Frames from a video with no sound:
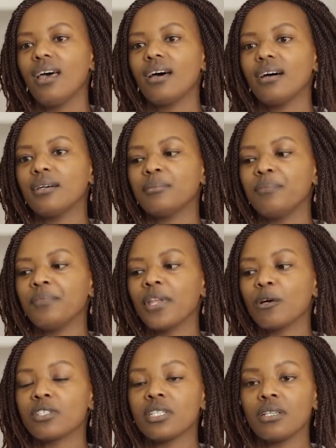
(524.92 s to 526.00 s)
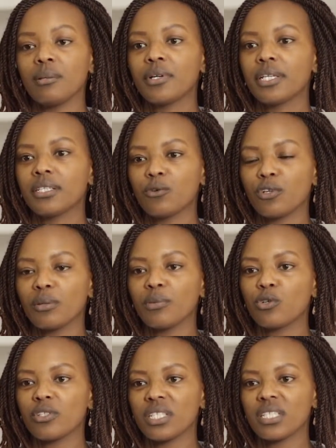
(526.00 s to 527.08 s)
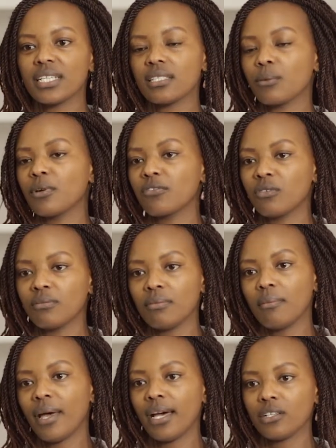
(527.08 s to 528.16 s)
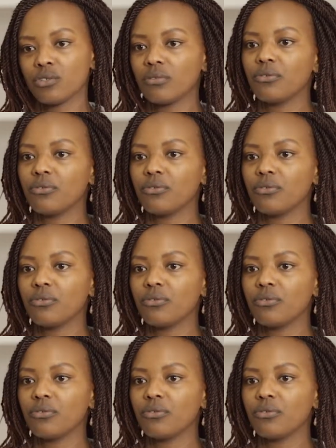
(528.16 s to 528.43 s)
That was deliberate only because it takes away from my actual